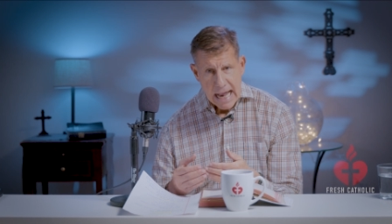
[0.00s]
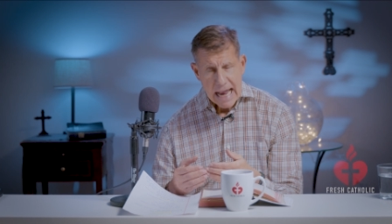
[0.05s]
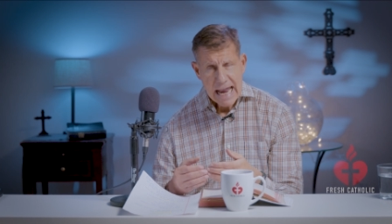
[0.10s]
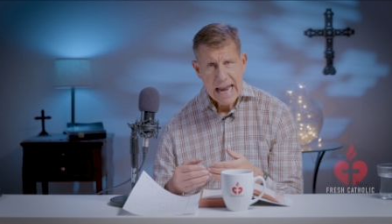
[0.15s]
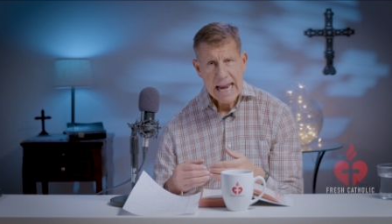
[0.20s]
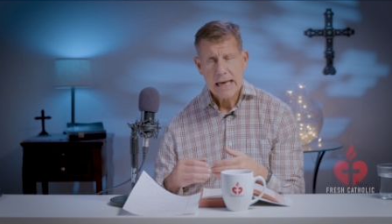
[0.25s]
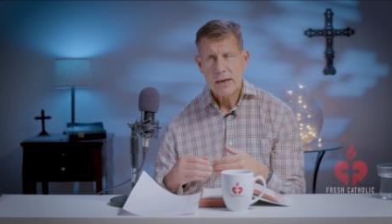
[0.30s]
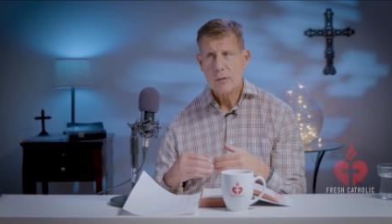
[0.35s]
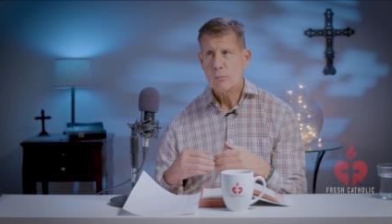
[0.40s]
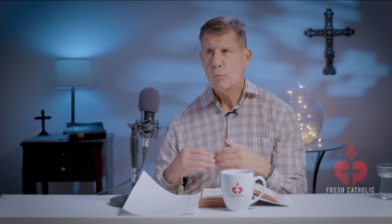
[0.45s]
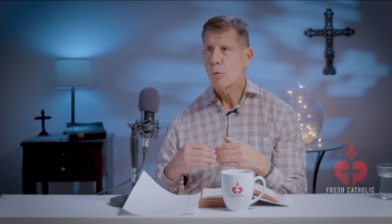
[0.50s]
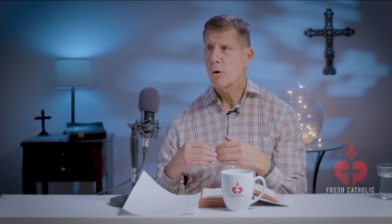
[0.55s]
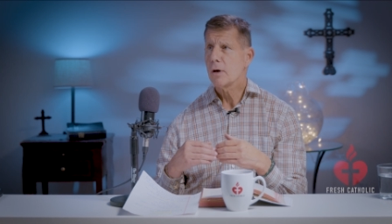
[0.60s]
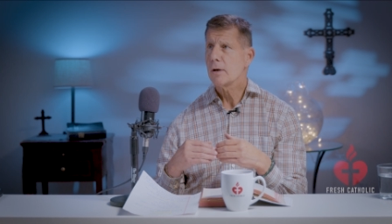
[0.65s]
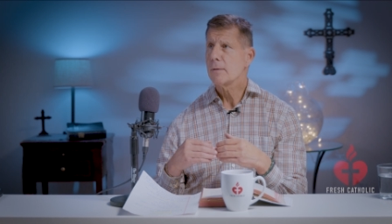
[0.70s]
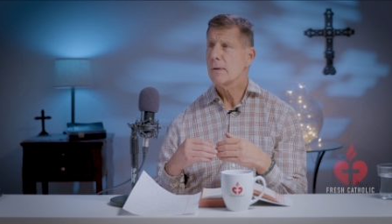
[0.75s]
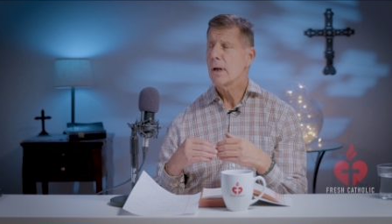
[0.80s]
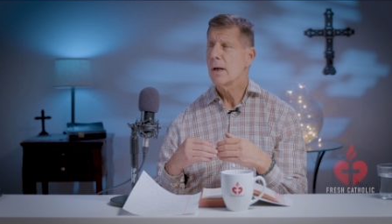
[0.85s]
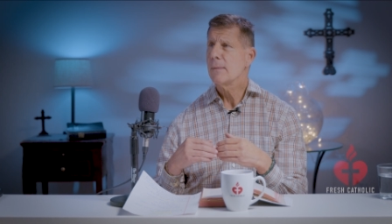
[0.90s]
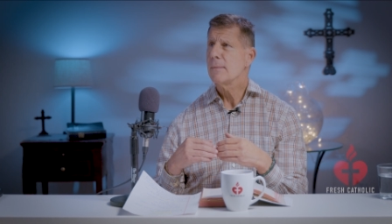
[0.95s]
And
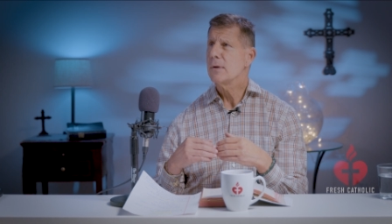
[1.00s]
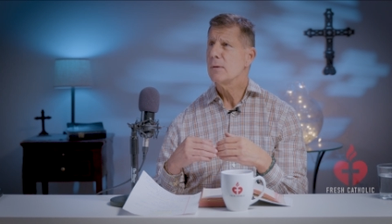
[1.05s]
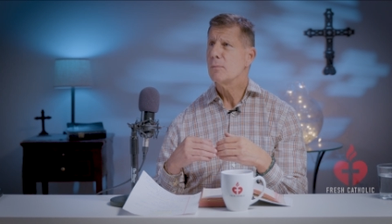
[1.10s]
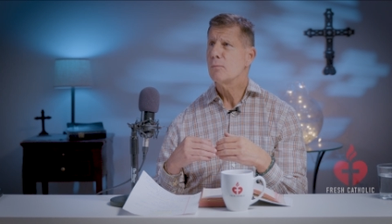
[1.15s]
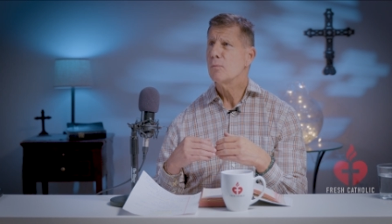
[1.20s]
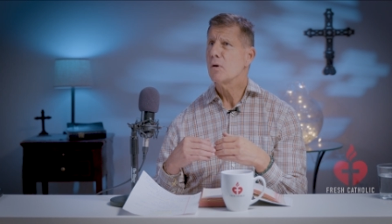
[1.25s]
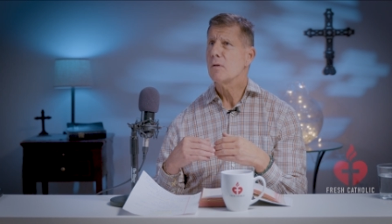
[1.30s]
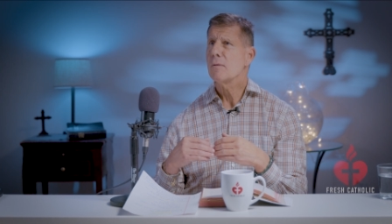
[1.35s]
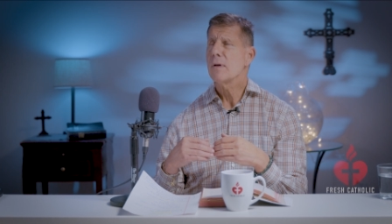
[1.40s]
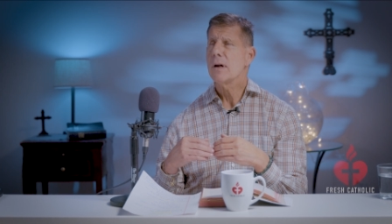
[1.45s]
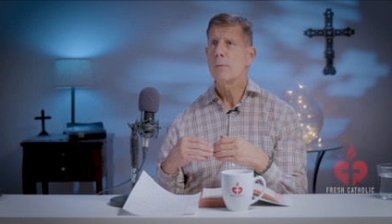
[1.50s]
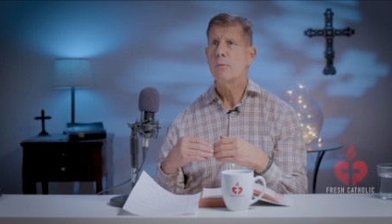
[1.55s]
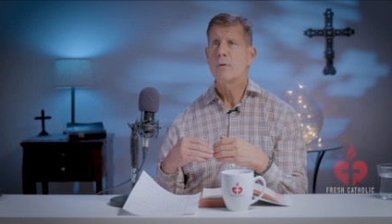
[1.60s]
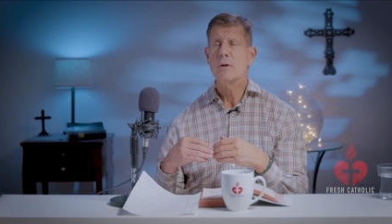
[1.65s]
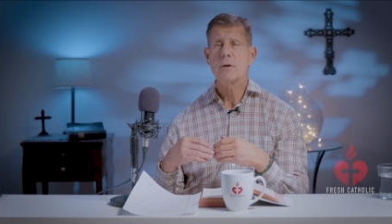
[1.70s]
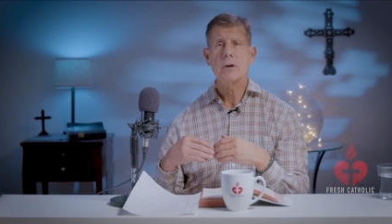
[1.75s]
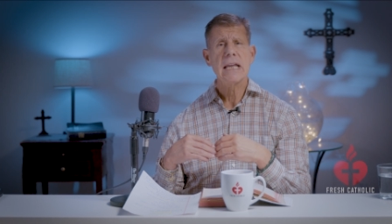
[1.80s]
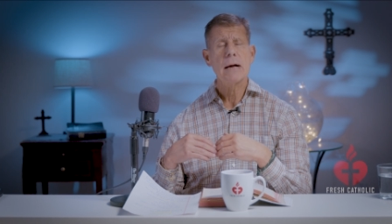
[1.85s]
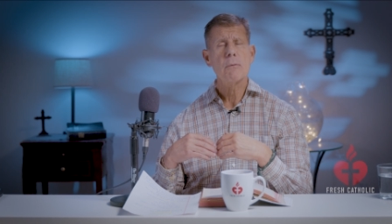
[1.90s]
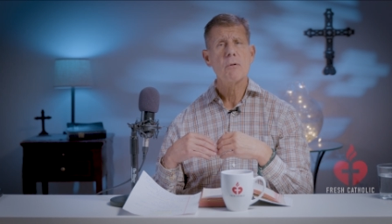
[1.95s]

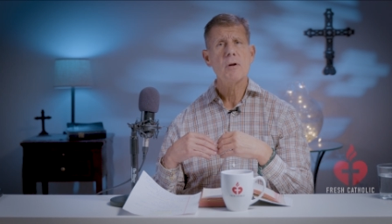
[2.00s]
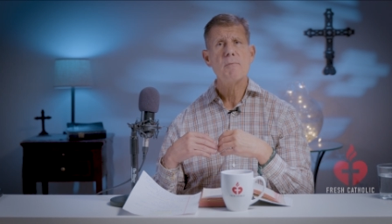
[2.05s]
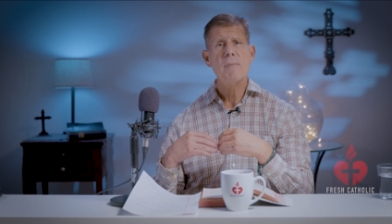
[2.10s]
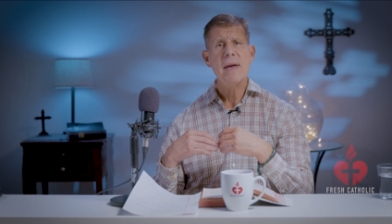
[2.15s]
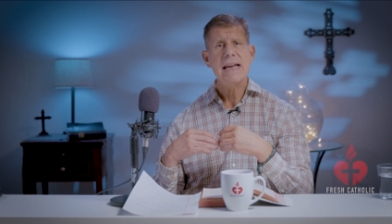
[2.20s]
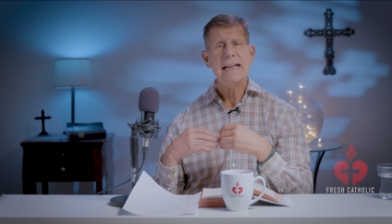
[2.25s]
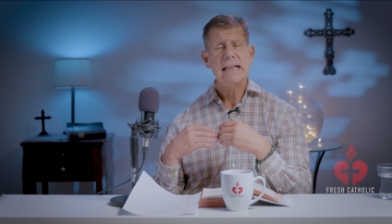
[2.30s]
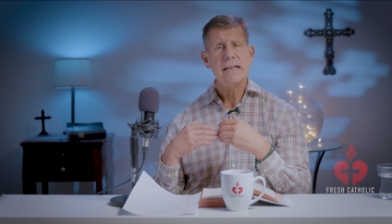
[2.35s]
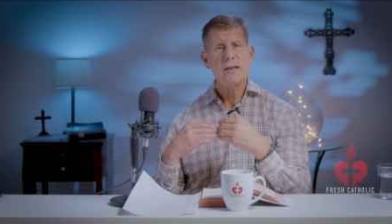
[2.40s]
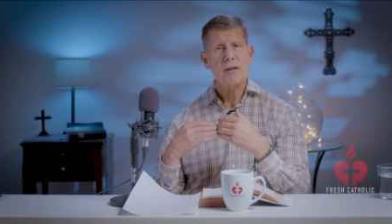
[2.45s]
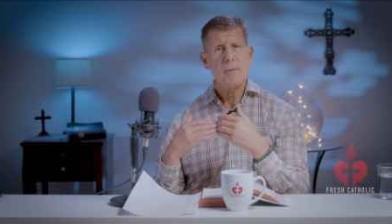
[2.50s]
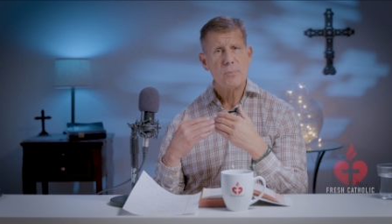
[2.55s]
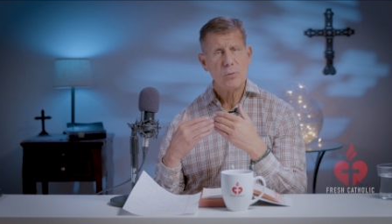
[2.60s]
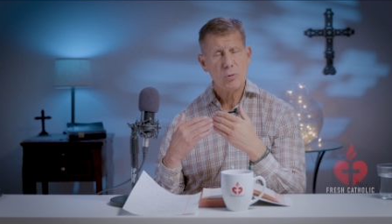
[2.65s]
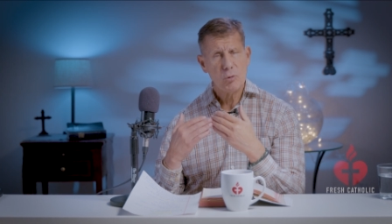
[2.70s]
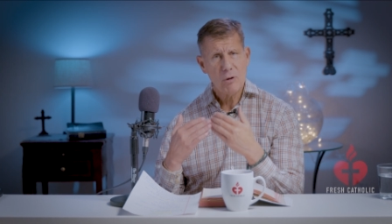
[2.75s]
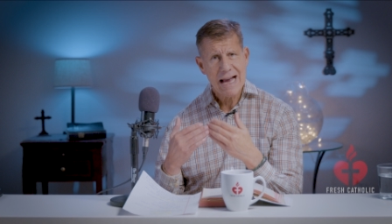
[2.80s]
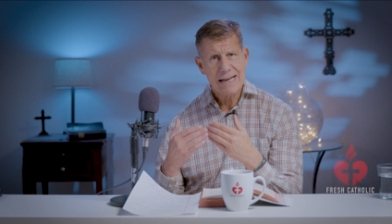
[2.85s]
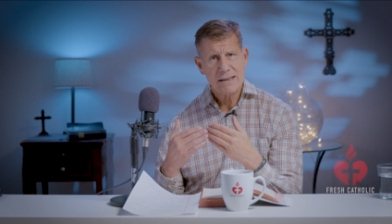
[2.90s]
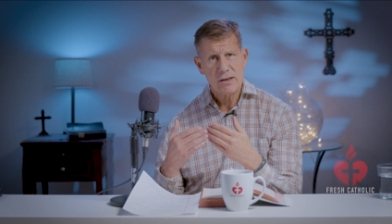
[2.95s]
they were making the
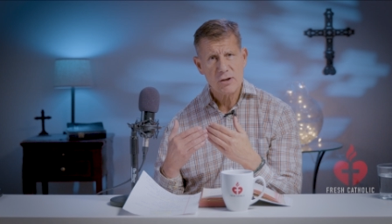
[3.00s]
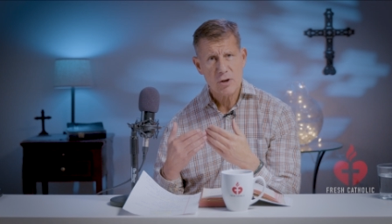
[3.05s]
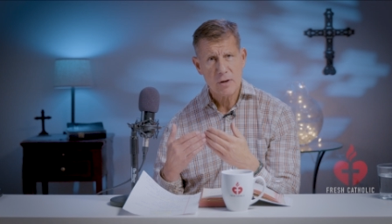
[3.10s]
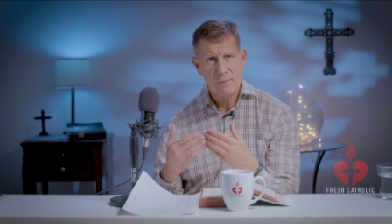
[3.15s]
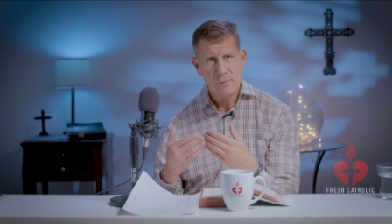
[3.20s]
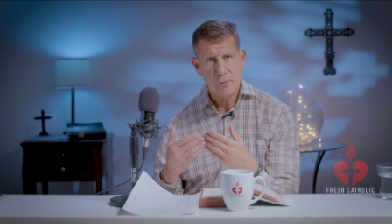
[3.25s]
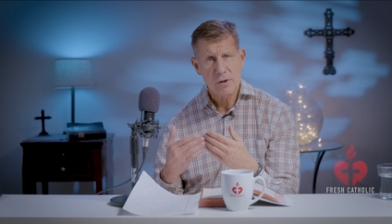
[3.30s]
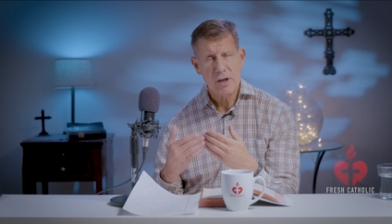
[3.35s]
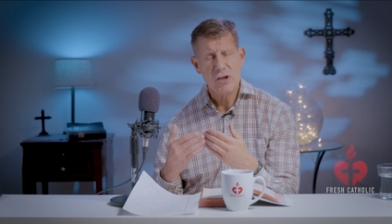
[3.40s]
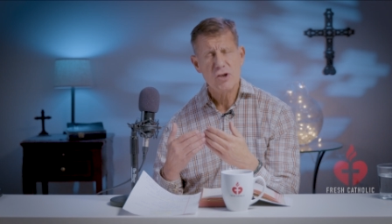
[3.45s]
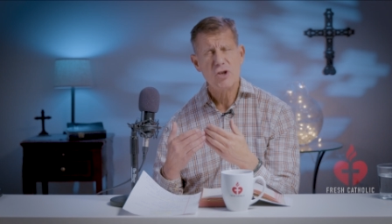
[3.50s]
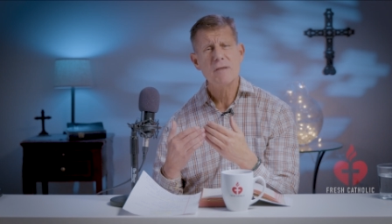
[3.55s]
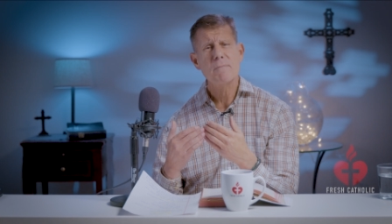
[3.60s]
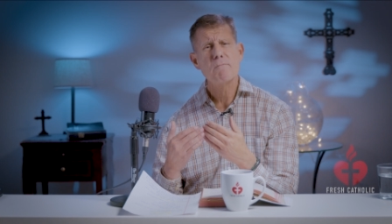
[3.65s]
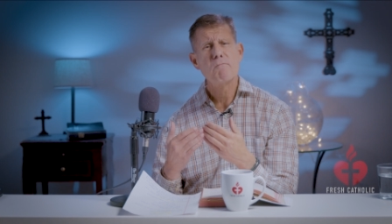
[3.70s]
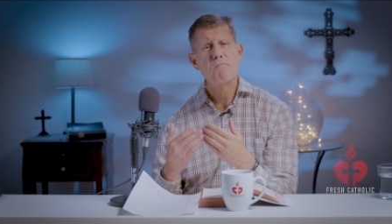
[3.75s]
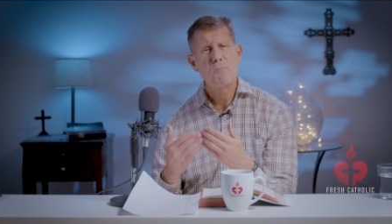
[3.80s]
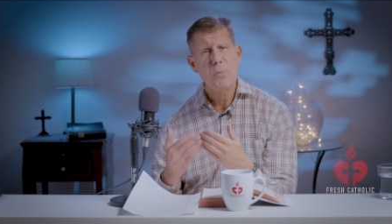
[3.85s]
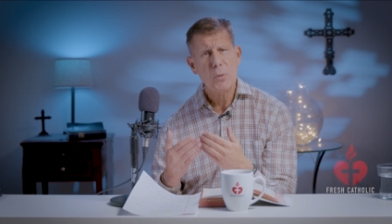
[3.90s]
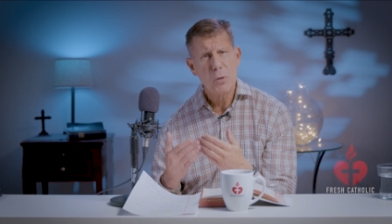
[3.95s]
practice of
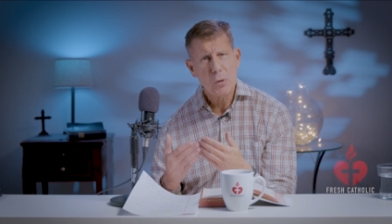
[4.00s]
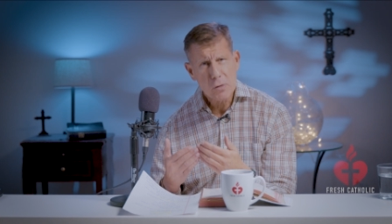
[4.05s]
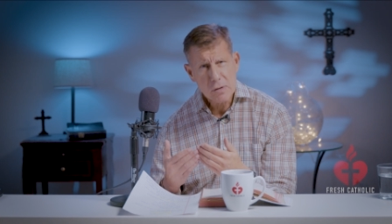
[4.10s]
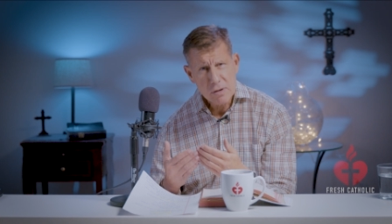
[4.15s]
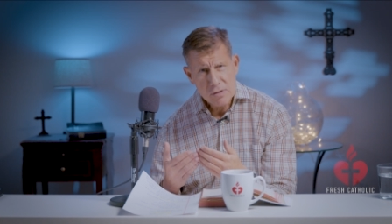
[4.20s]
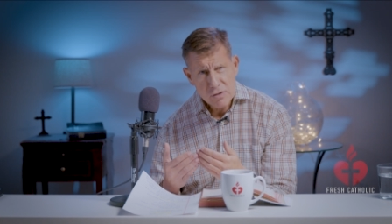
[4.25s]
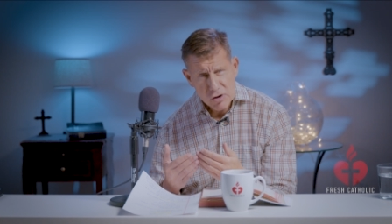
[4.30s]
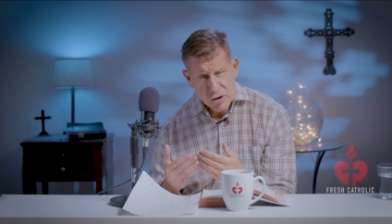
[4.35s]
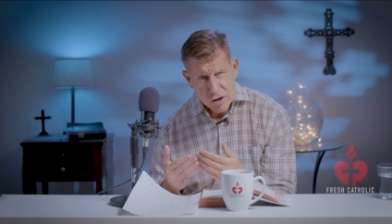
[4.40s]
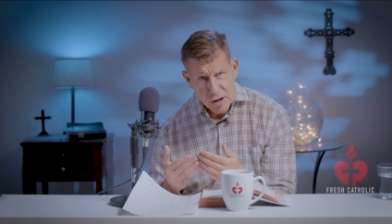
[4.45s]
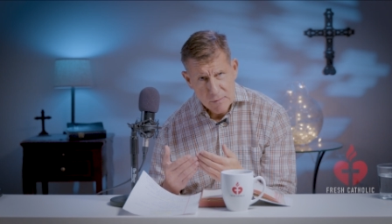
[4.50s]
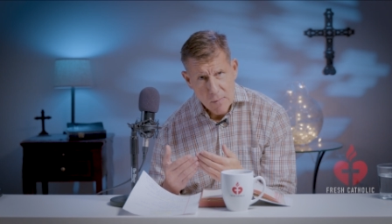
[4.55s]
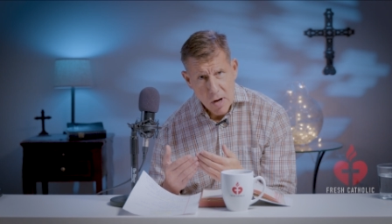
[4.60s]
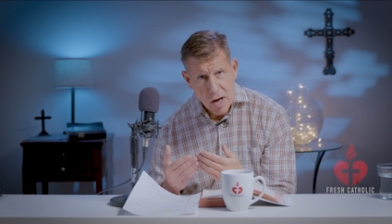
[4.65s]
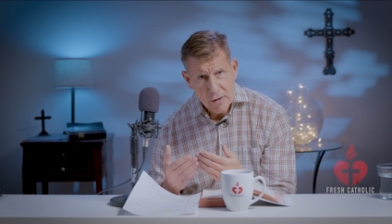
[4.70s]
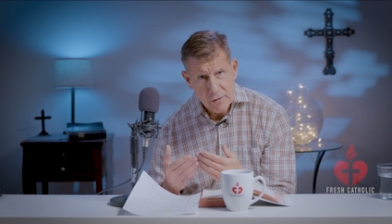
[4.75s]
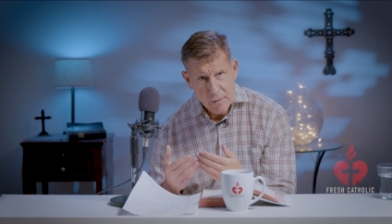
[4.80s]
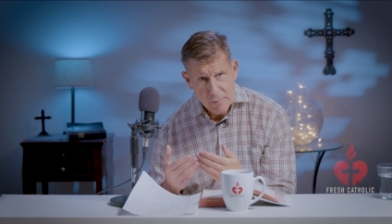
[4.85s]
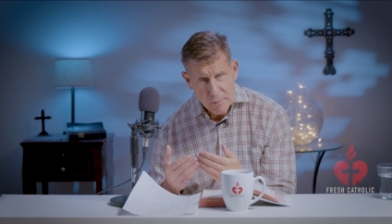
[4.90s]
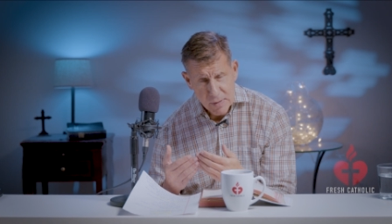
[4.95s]
religion burdensome
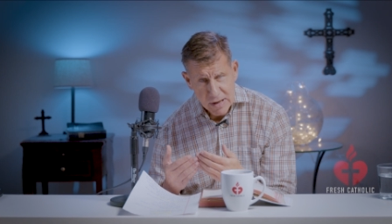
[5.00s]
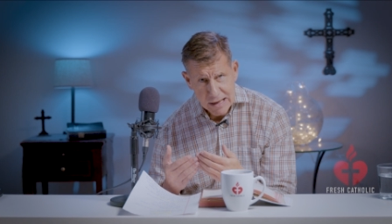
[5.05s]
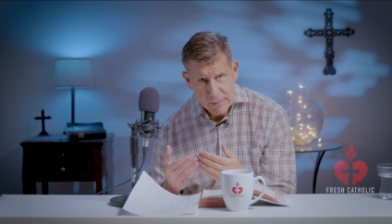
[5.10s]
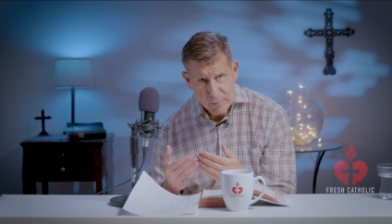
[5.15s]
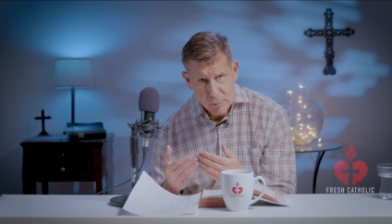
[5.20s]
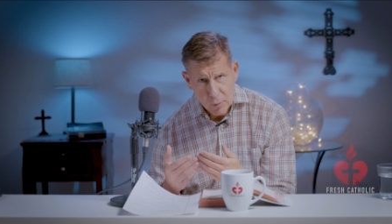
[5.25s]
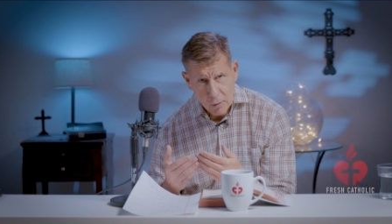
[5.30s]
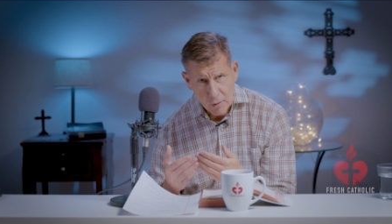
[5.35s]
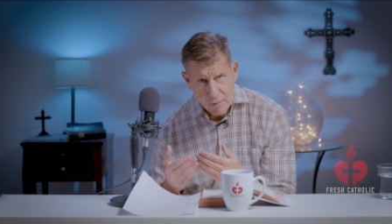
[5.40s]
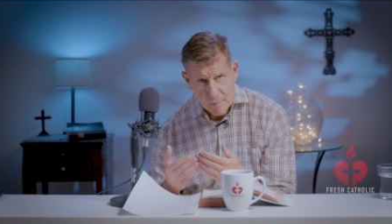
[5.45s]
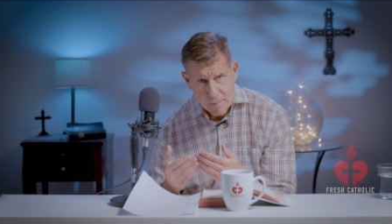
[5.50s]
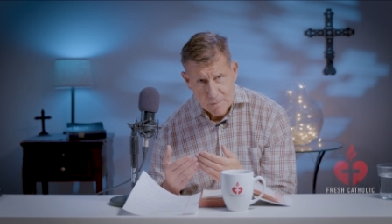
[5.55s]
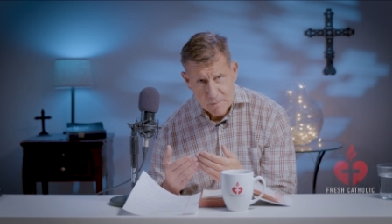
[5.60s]
on the people.